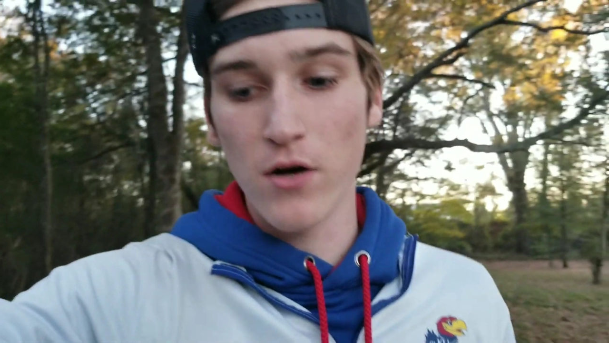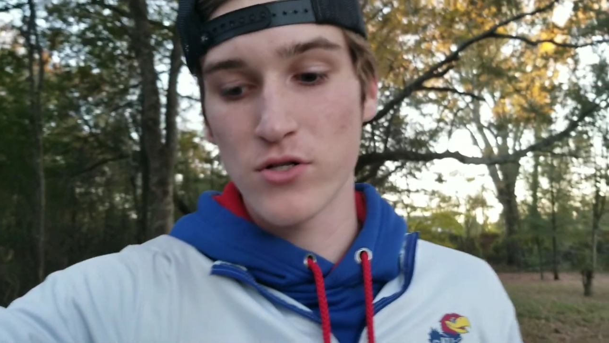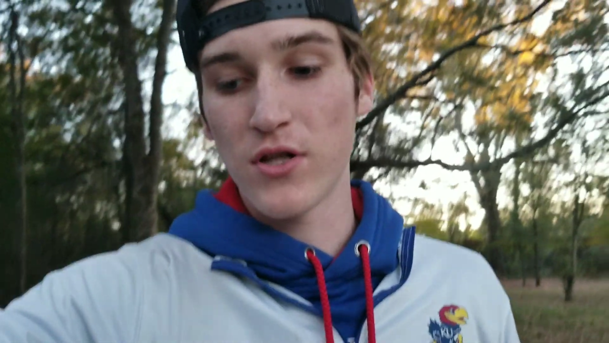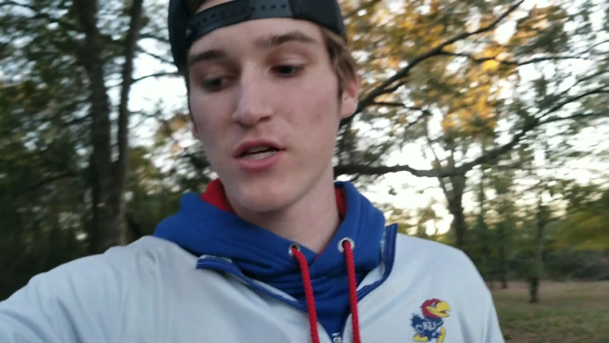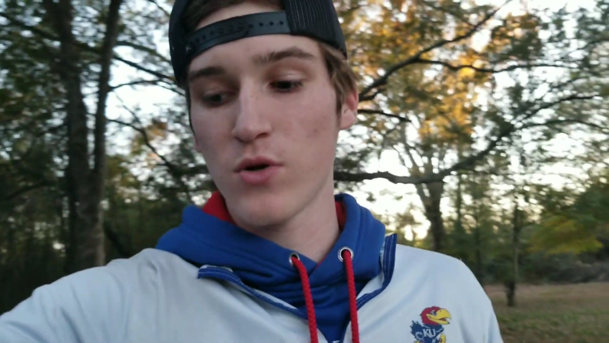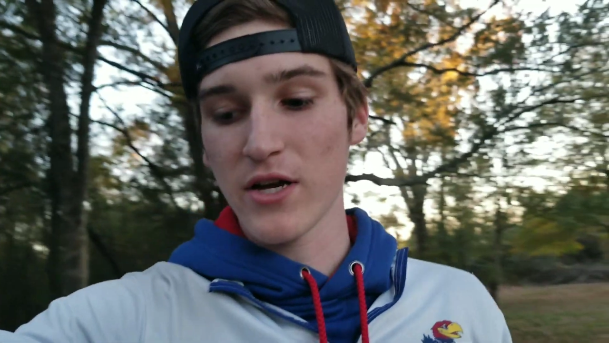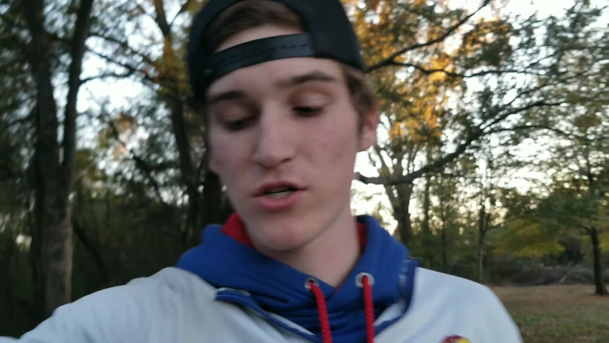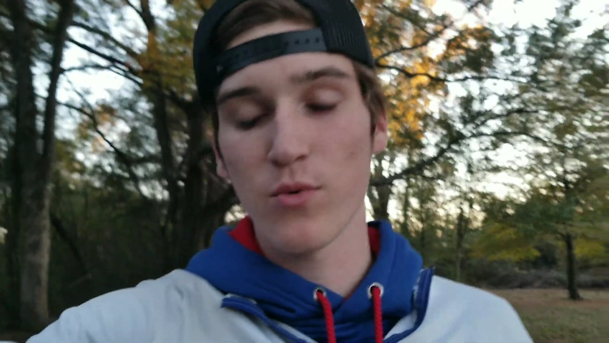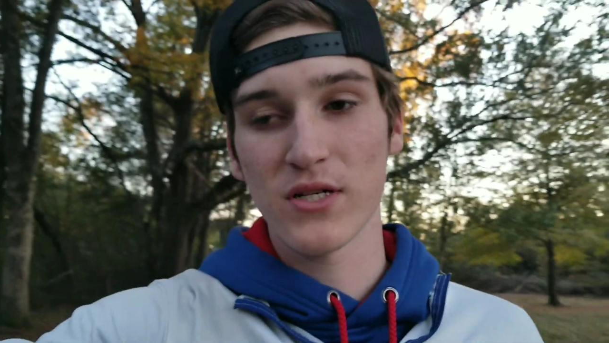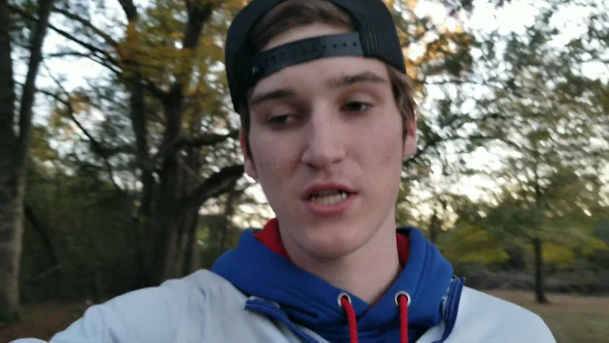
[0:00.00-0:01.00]
So this
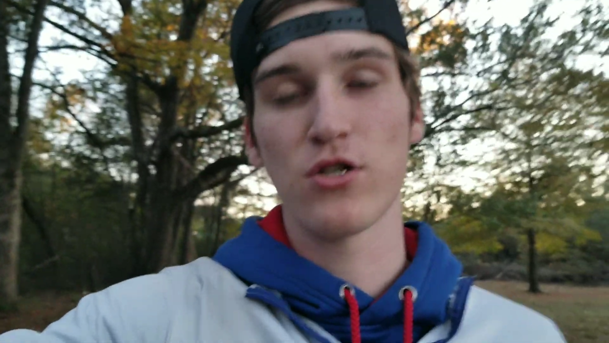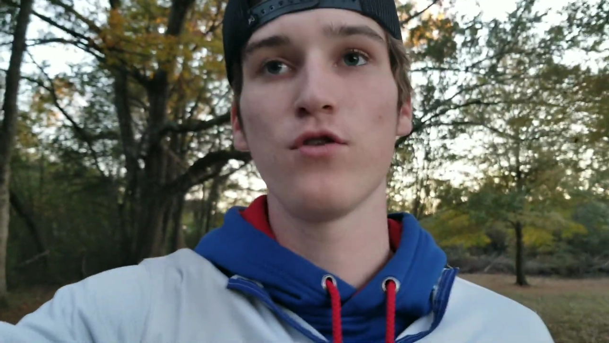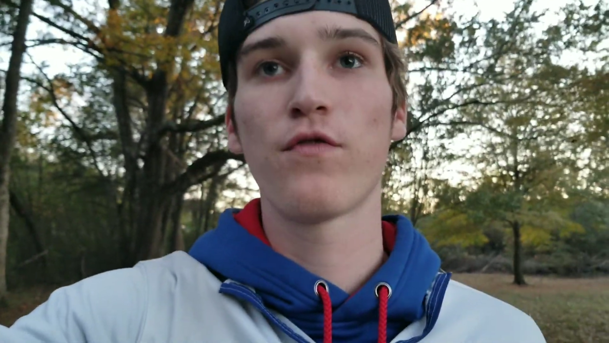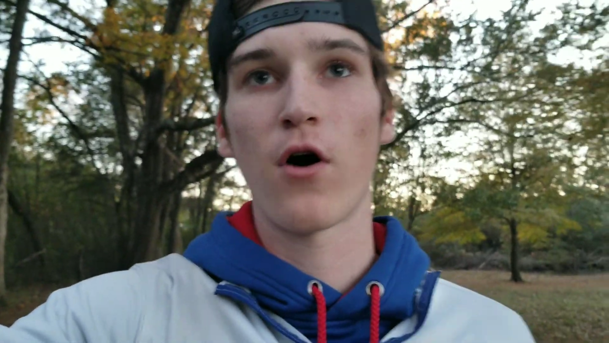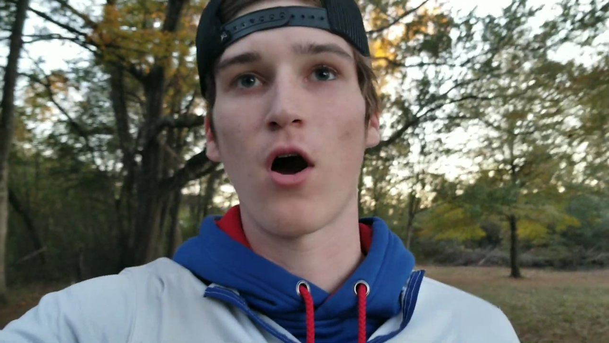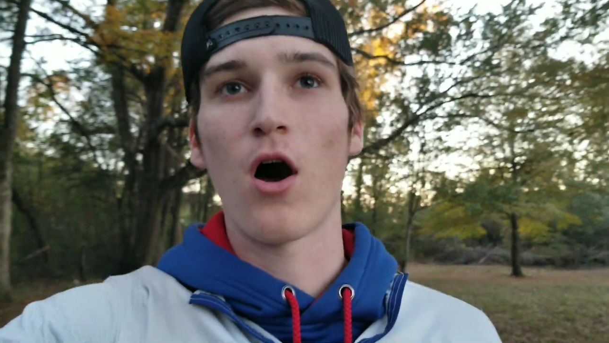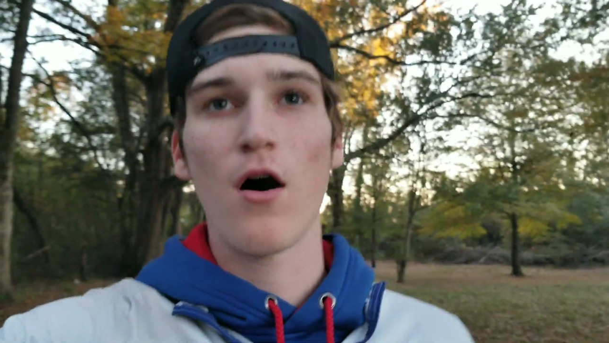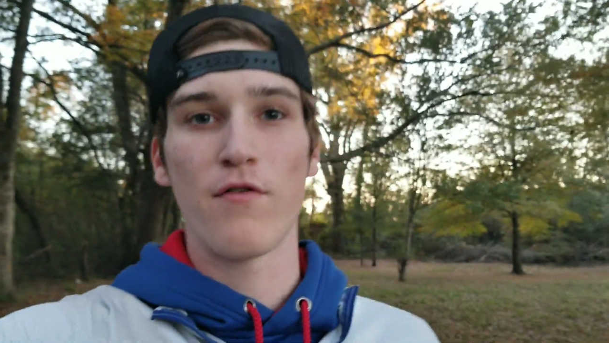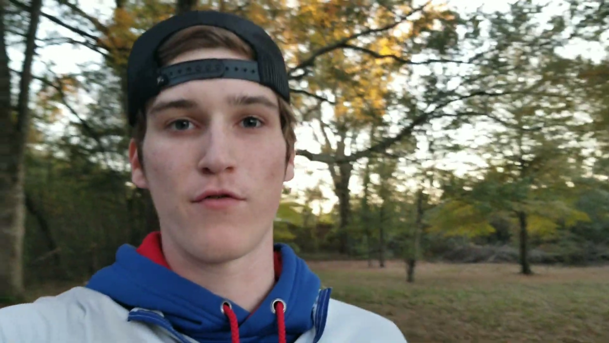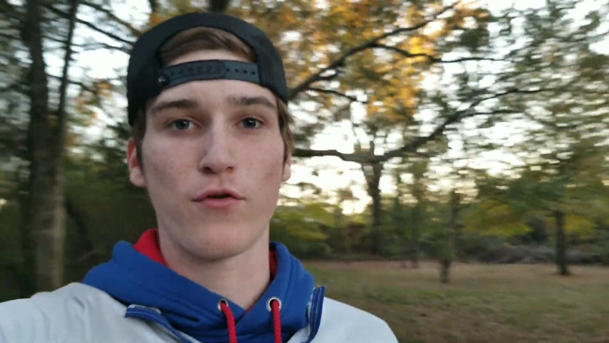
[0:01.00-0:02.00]
actually wasn't too far
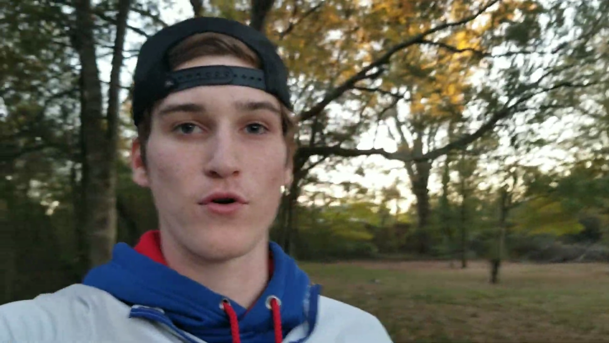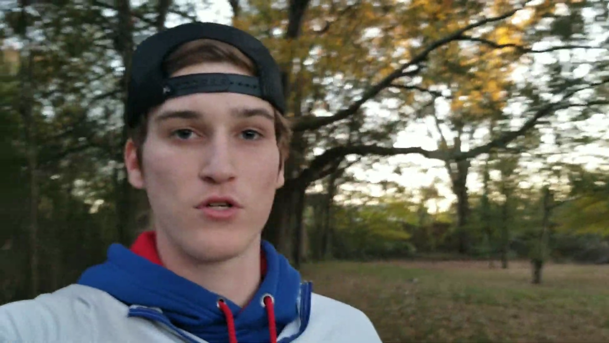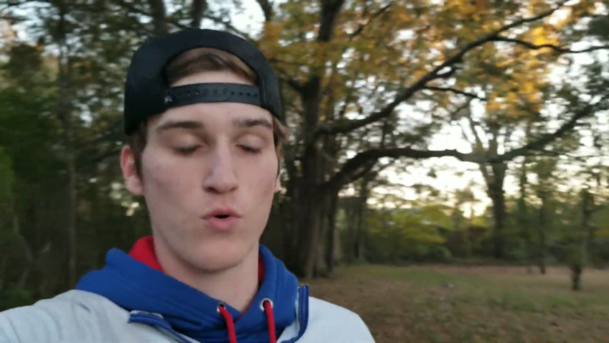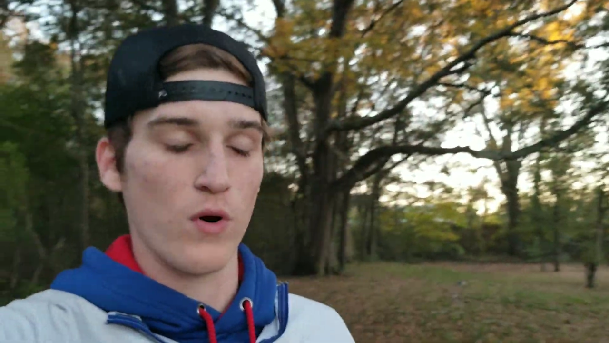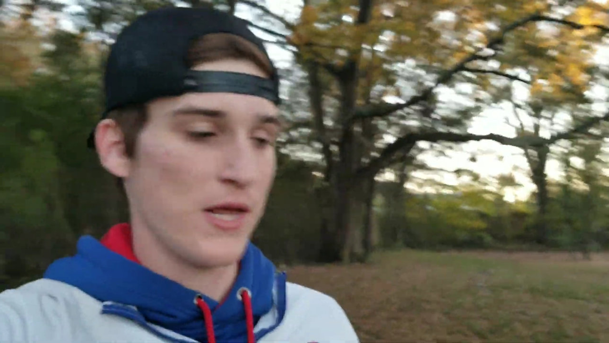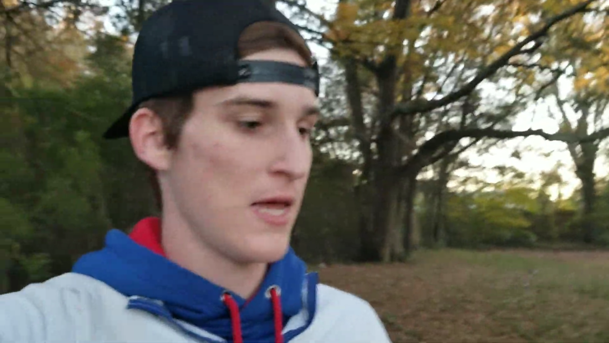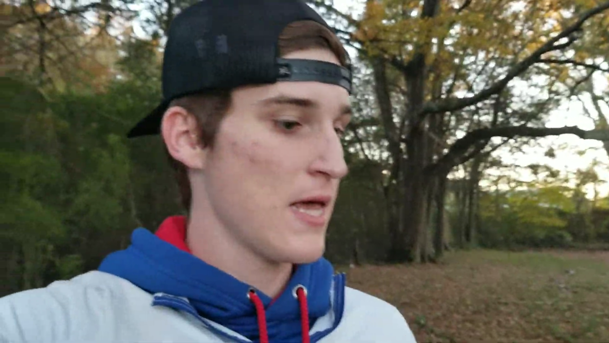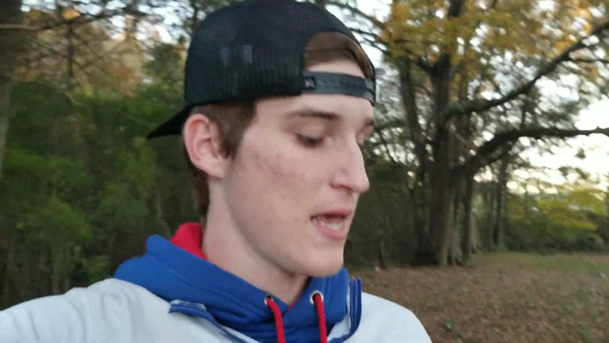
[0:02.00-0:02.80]
off of 320.